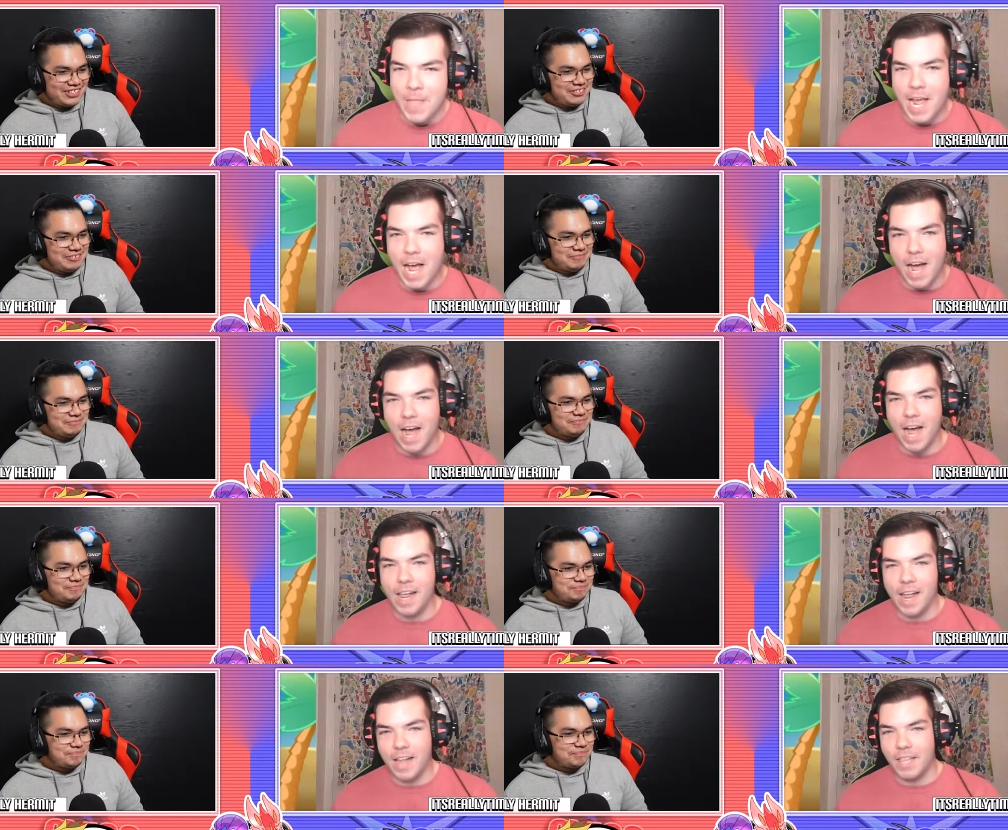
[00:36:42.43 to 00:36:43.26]
Speaker 1: Uh,
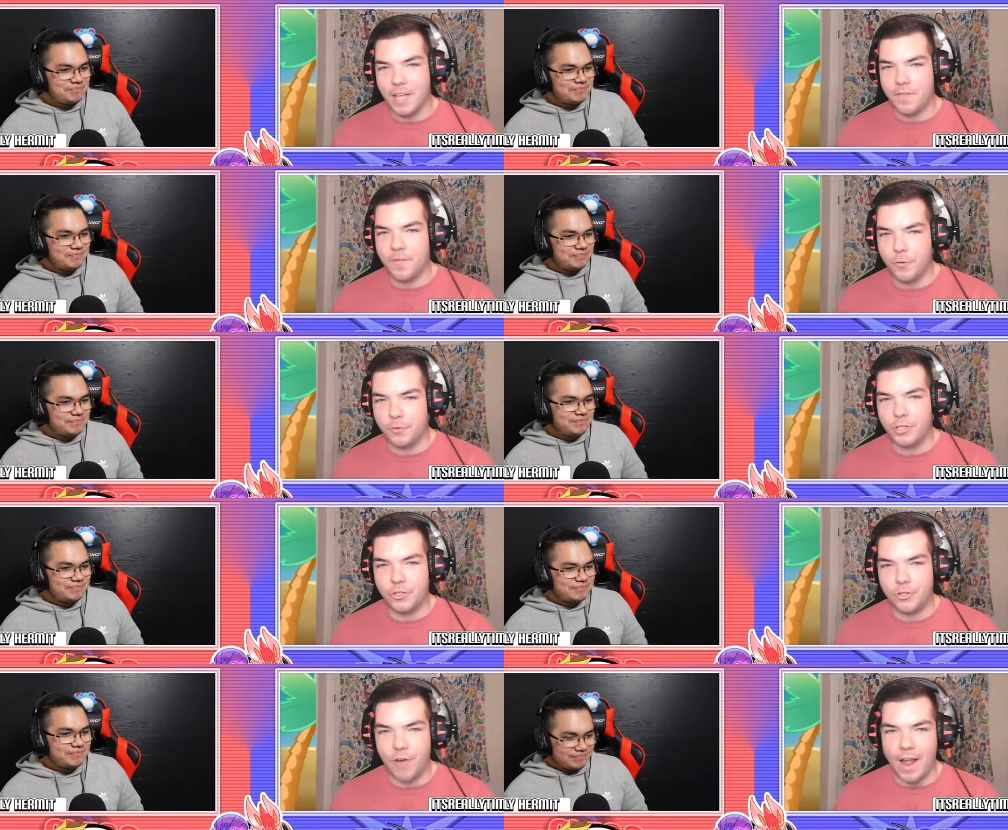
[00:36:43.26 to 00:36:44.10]
I, I like Fus'
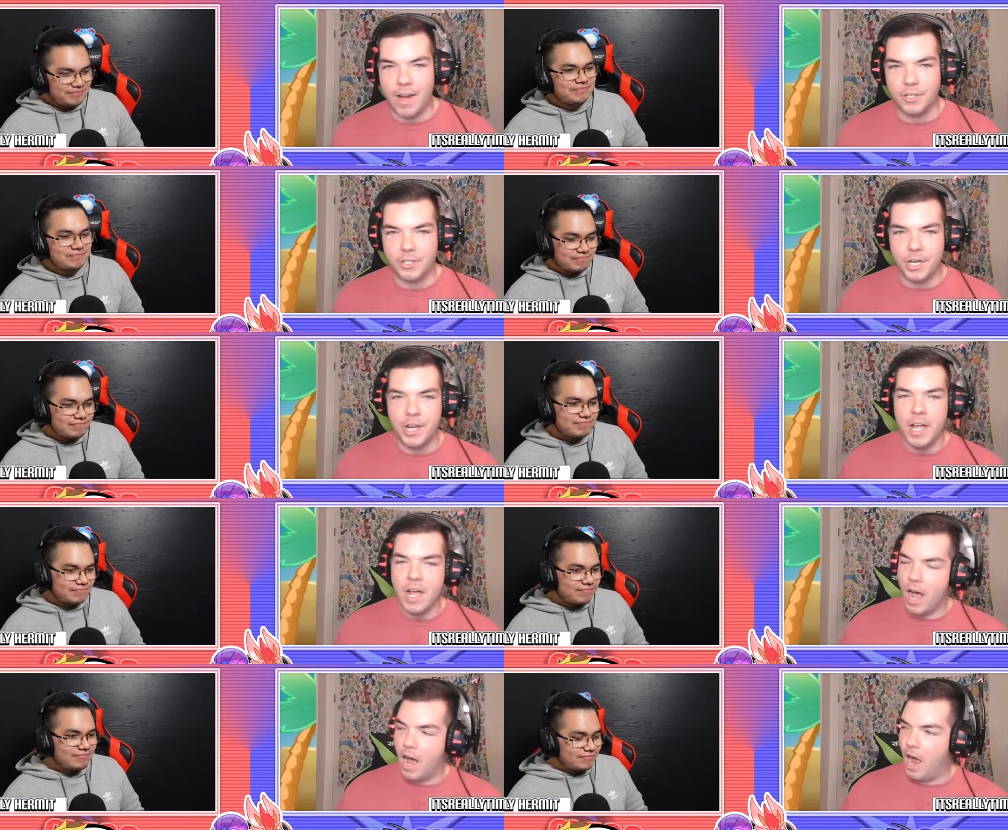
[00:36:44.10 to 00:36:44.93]
strategy.
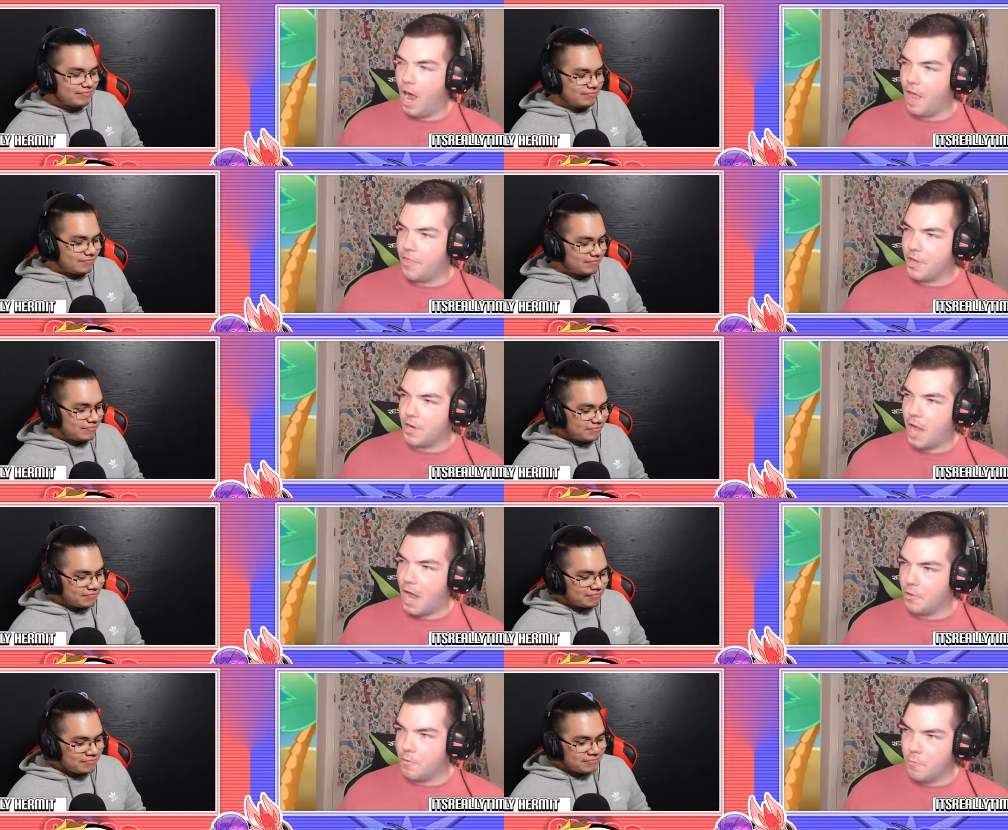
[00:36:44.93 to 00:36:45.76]
Uh, I think
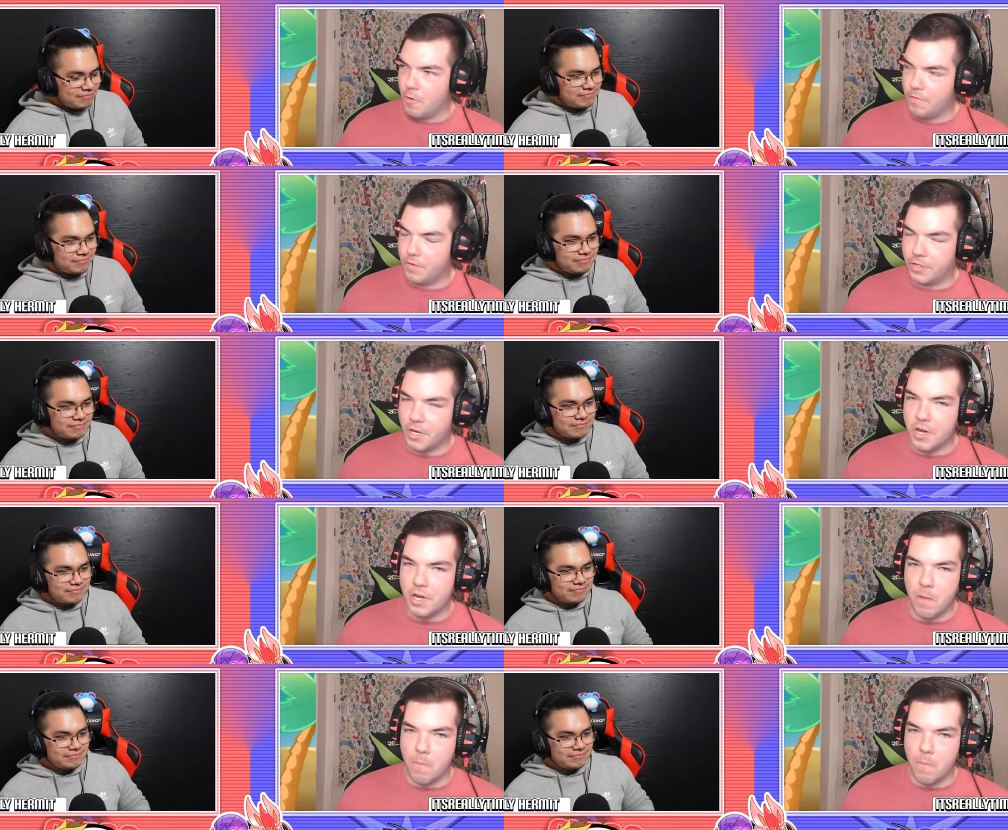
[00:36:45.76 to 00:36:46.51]
iLoneWolf is going to come